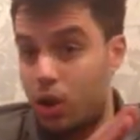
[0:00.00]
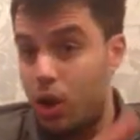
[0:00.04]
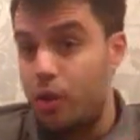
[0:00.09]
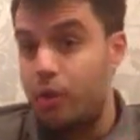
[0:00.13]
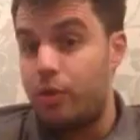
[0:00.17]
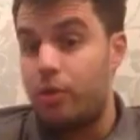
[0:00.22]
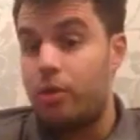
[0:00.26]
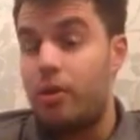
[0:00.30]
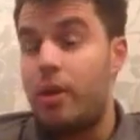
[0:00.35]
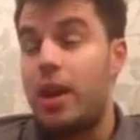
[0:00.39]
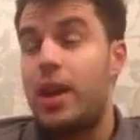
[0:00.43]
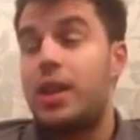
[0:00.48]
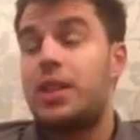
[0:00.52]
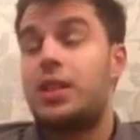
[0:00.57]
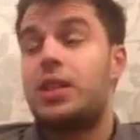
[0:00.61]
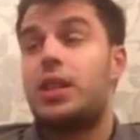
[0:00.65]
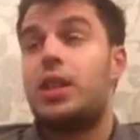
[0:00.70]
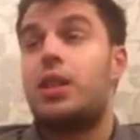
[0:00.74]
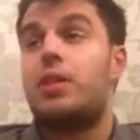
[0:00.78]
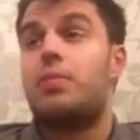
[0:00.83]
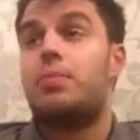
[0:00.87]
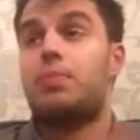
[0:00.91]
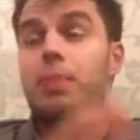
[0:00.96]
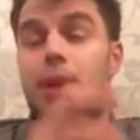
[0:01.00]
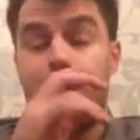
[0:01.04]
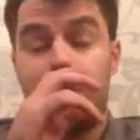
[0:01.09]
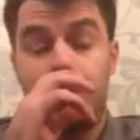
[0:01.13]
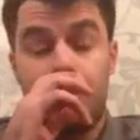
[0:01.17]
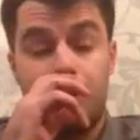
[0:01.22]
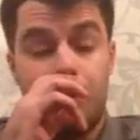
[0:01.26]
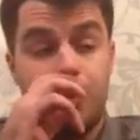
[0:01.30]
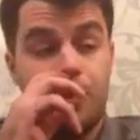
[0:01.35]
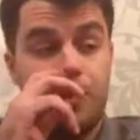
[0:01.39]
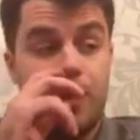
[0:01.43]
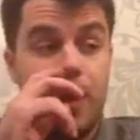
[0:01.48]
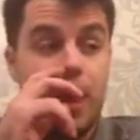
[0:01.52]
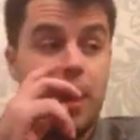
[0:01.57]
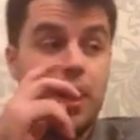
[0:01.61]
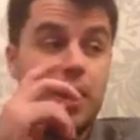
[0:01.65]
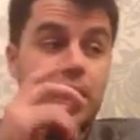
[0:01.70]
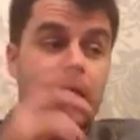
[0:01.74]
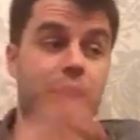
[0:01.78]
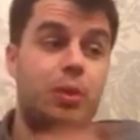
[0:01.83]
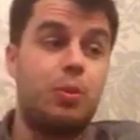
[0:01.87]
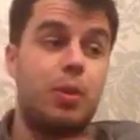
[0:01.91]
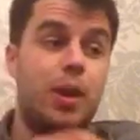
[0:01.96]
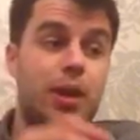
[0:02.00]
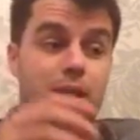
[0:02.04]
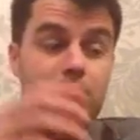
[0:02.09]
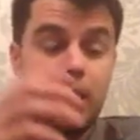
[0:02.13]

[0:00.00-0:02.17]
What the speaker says: overrated based on the fact that he went